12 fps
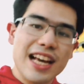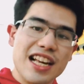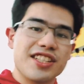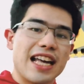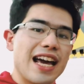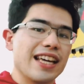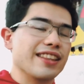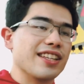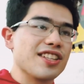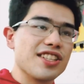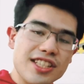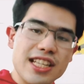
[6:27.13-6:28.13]
assign the
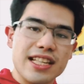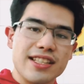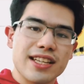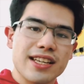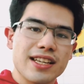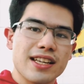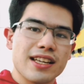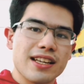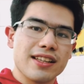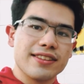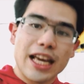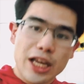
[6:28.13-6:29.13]
seat
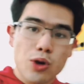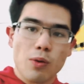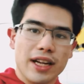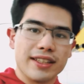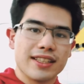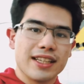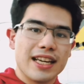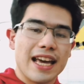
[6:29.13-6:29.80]
that you want.